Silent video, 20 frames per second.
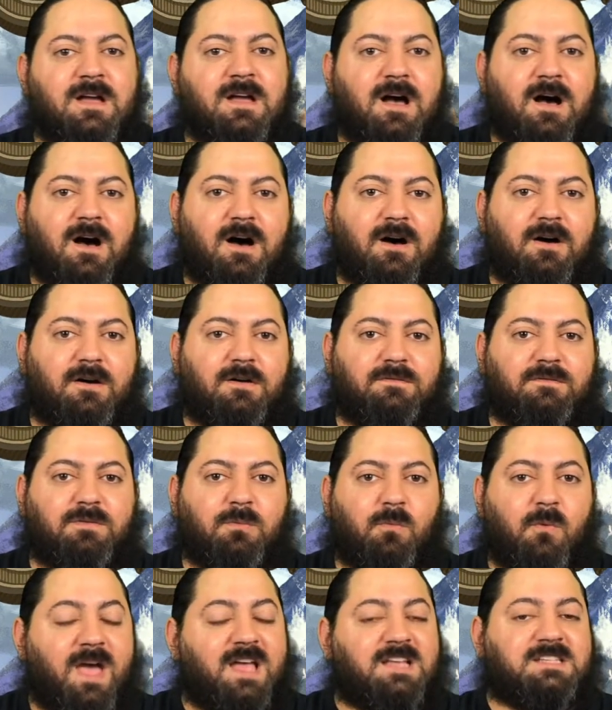of the
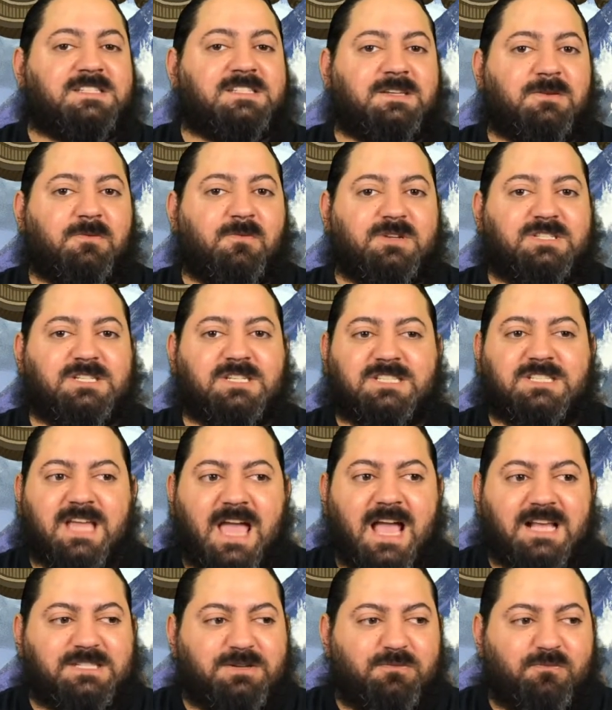West, which is
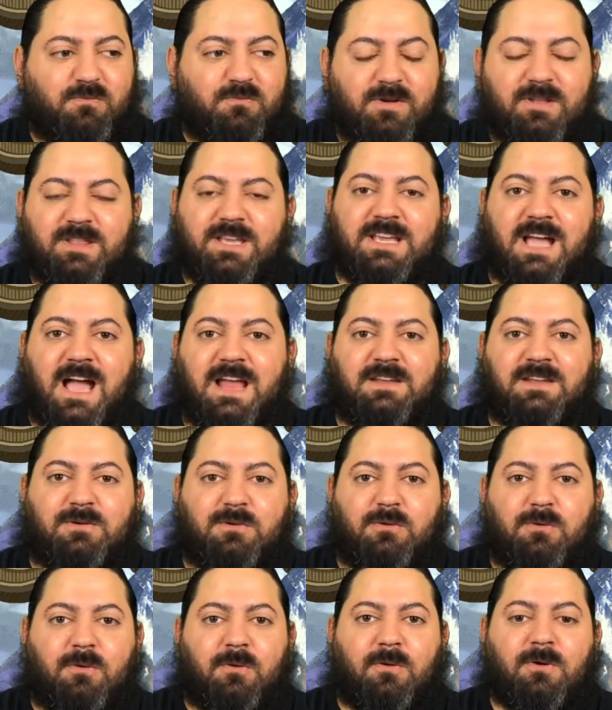actually really kind of
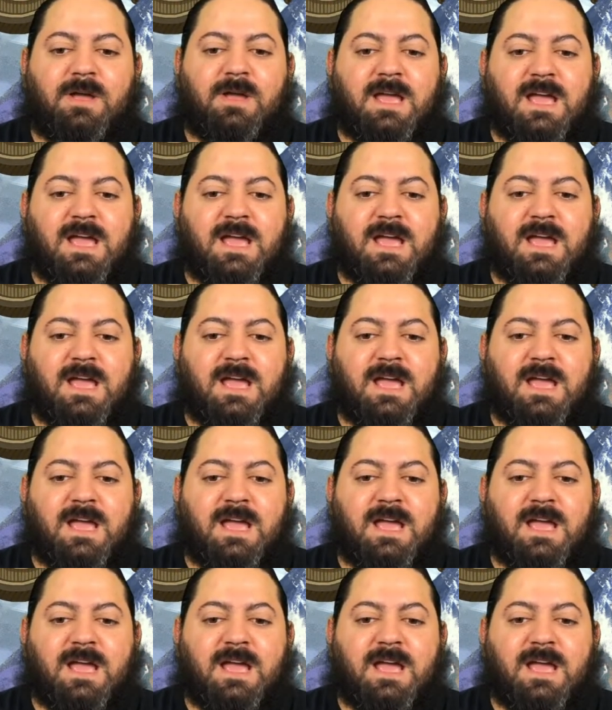cool.